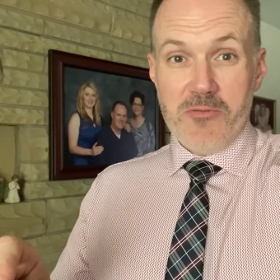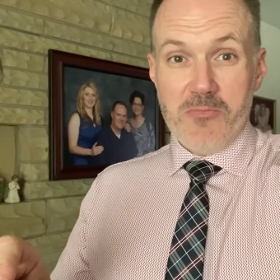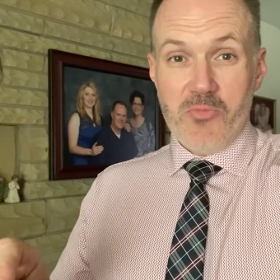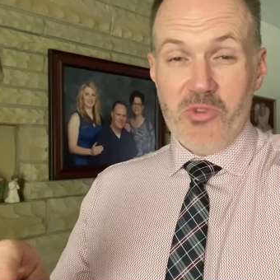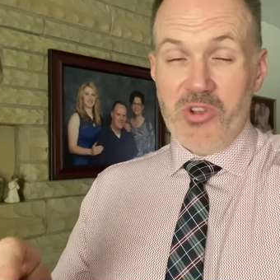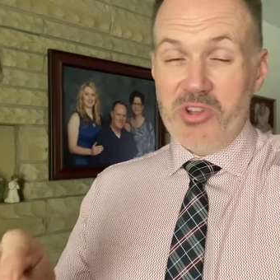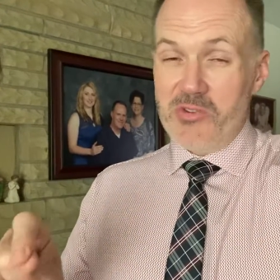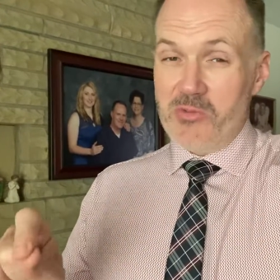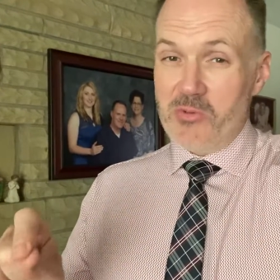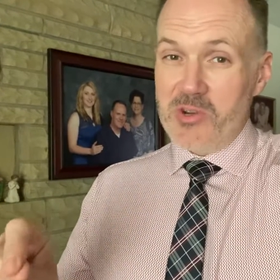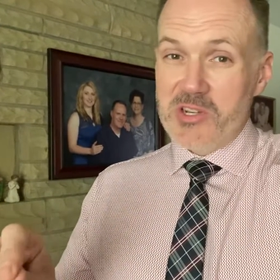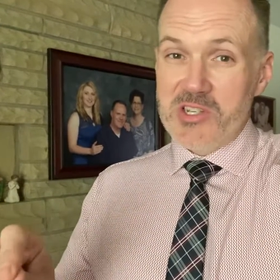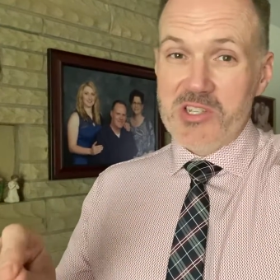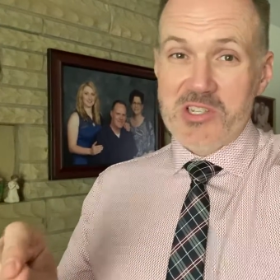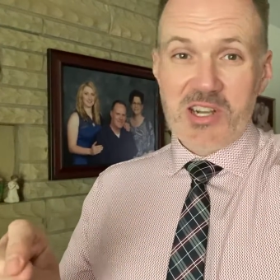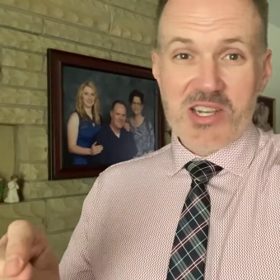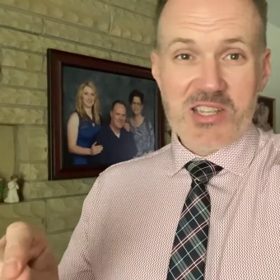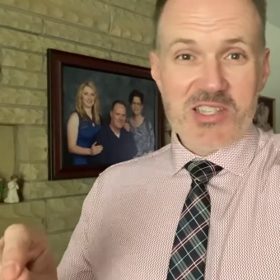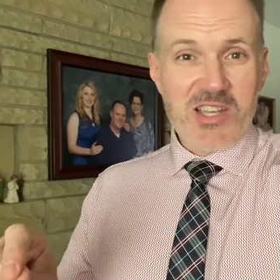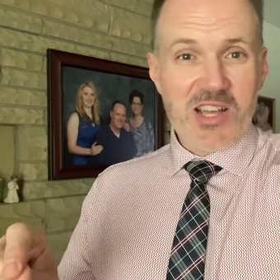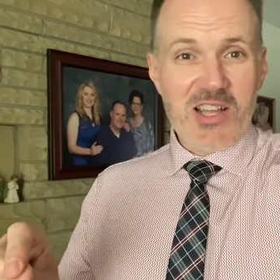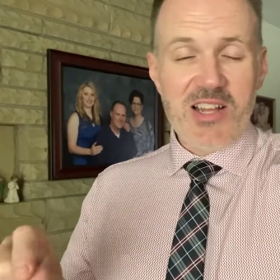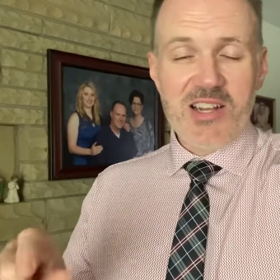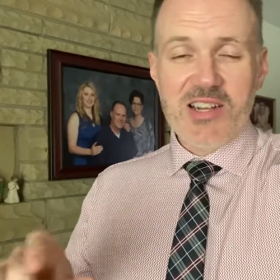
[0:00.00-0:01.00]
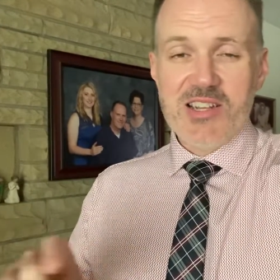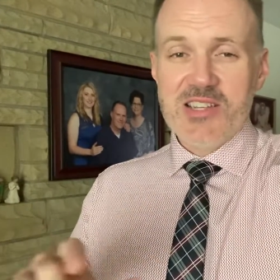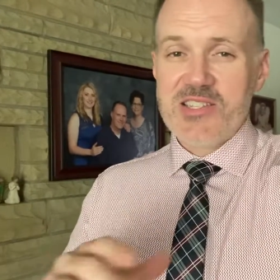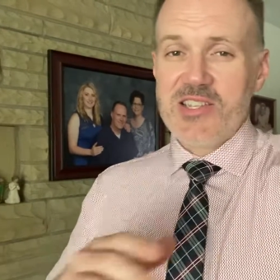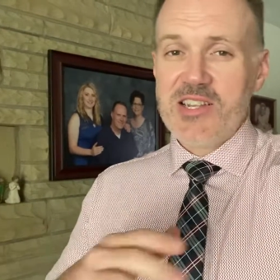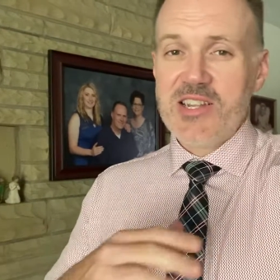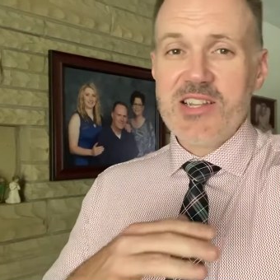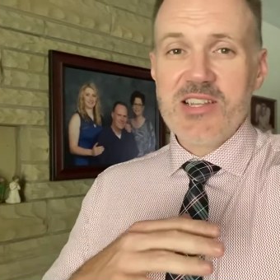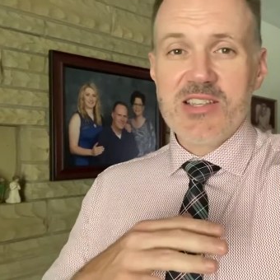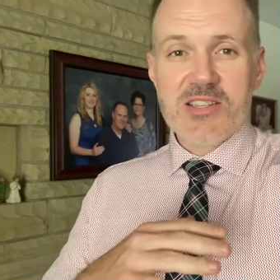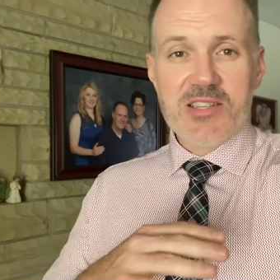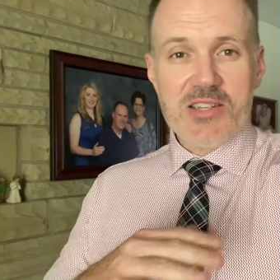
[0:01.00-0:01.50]
And the reason I say that is
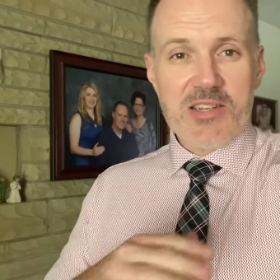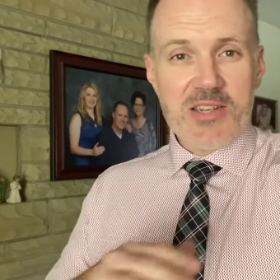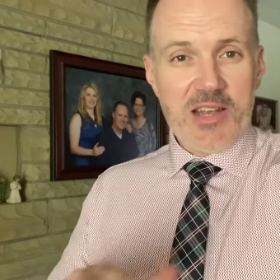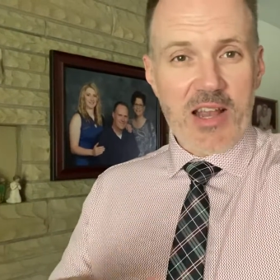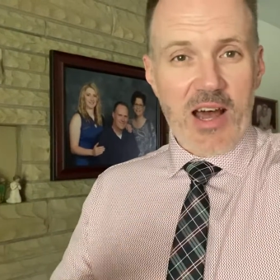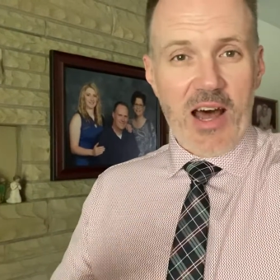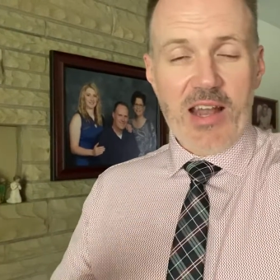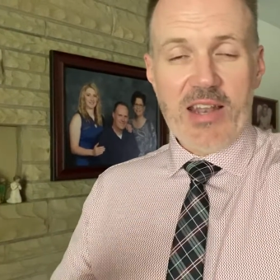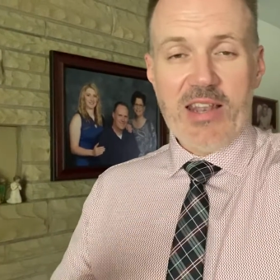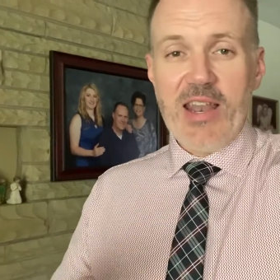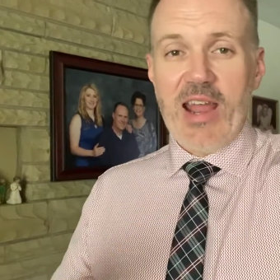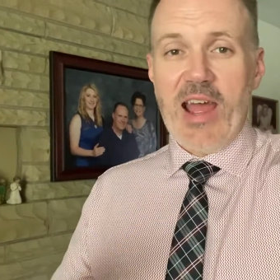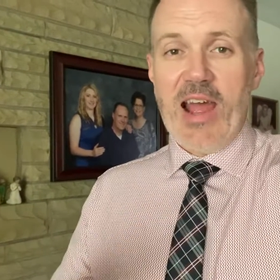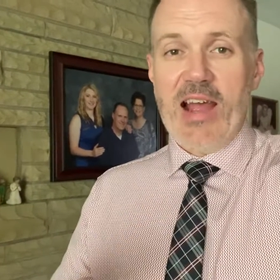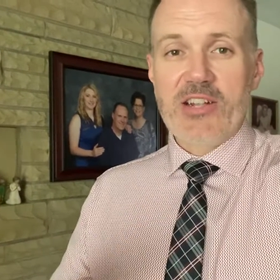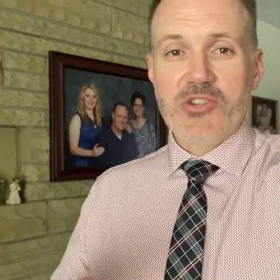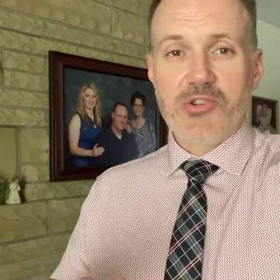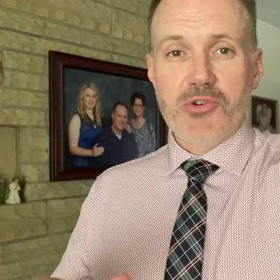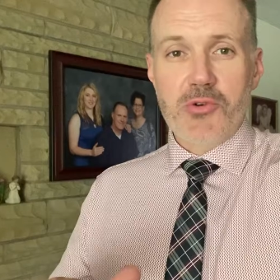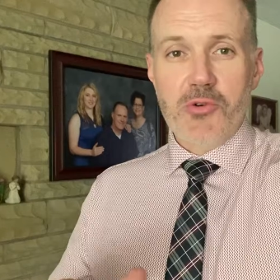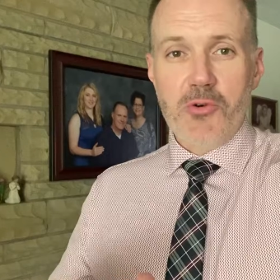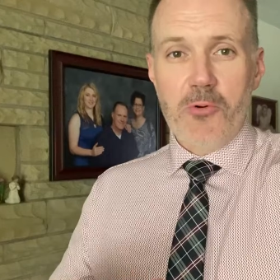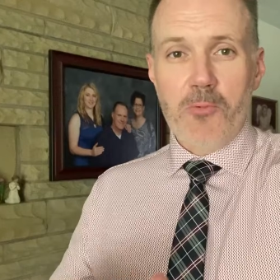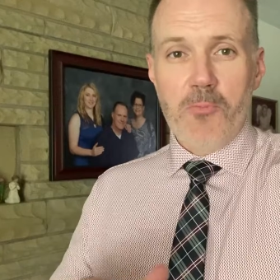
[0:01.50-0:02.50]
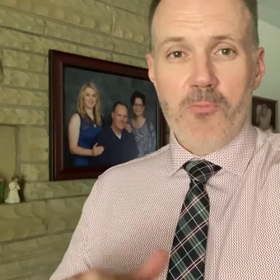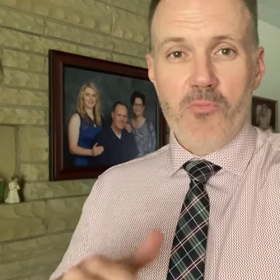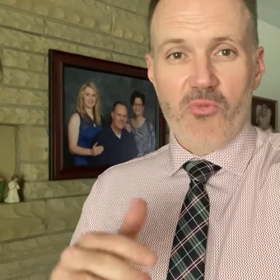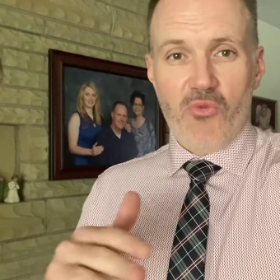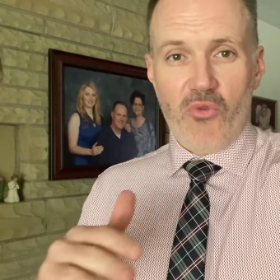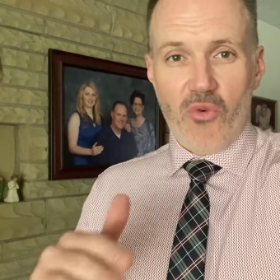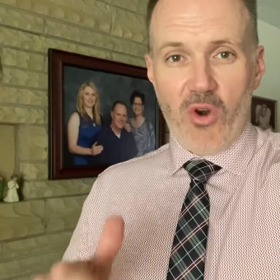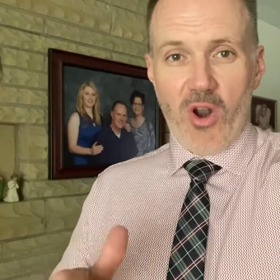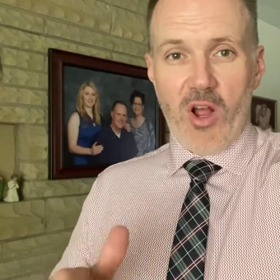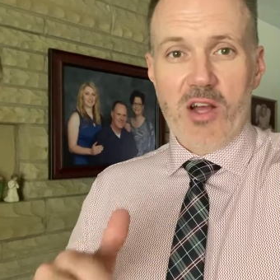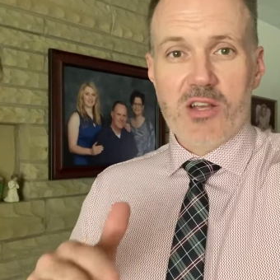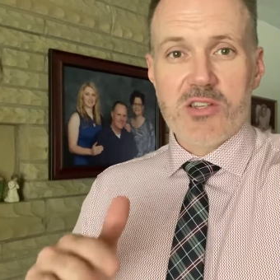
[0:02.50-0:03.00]
it is not natural
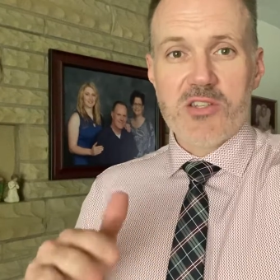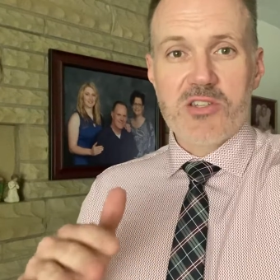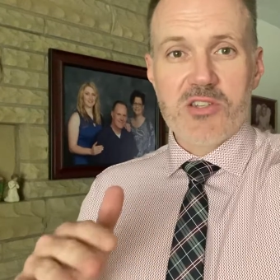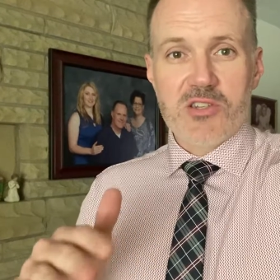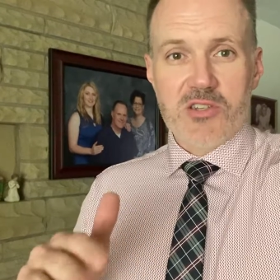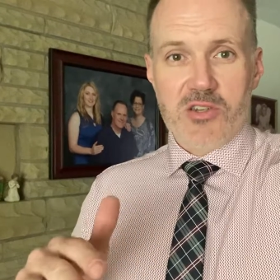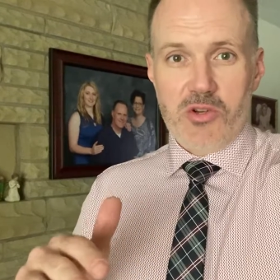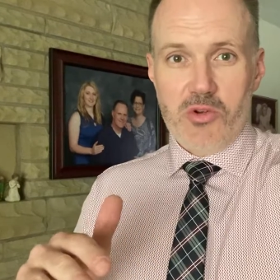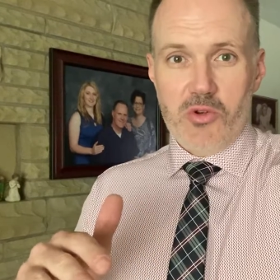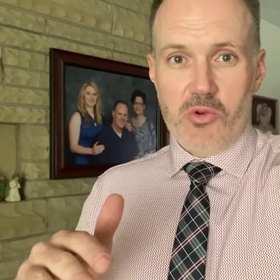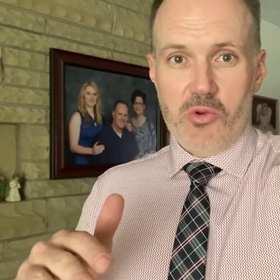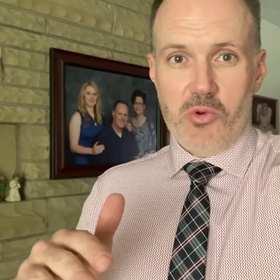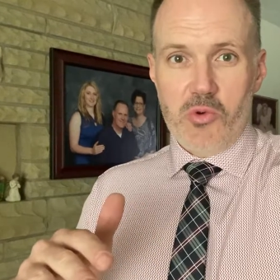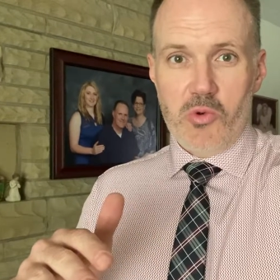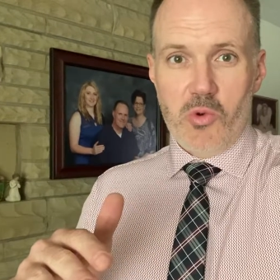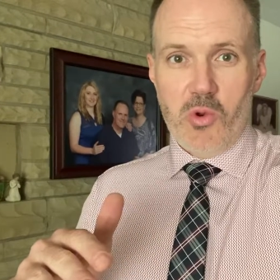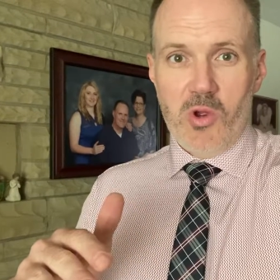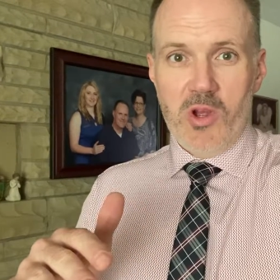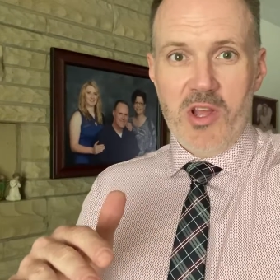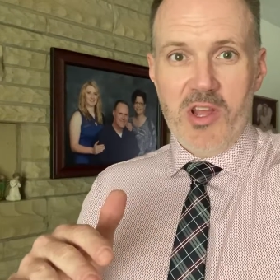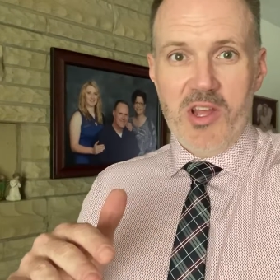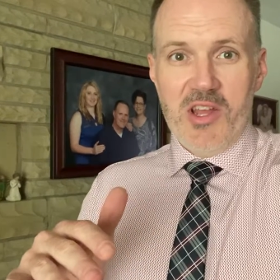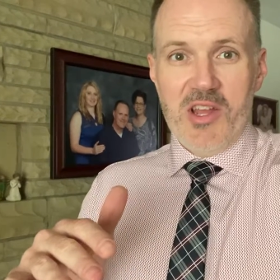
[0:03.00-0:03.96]
for us to